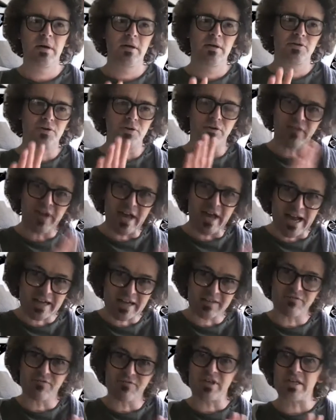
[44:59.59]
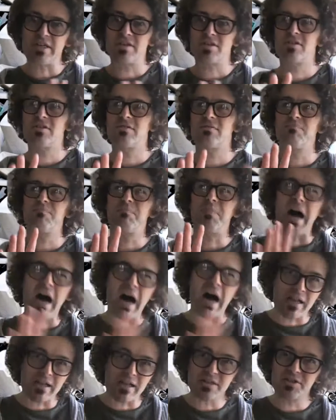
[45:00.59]
sort of activist,
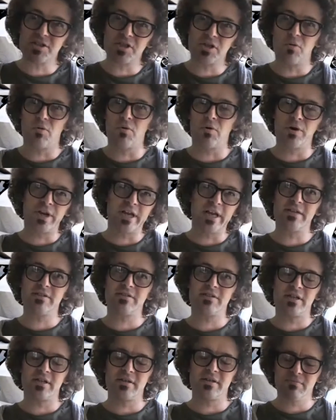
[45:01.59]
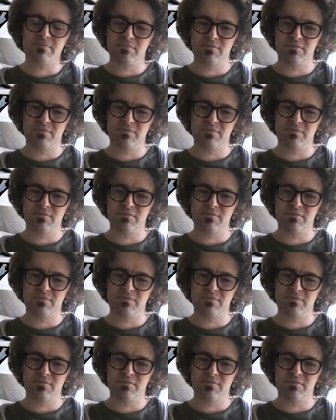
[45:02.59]
policy-oriented